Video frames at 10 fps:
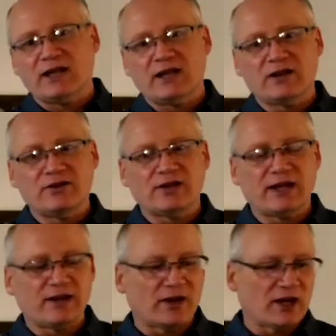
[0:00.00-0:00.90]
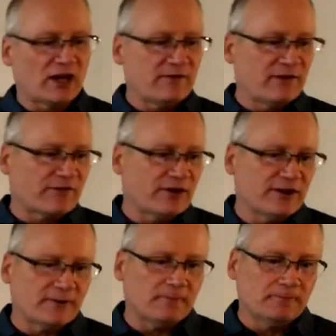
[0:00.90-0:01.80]
and and and living for
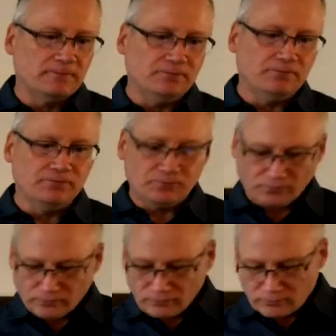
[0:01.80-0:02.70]
Him.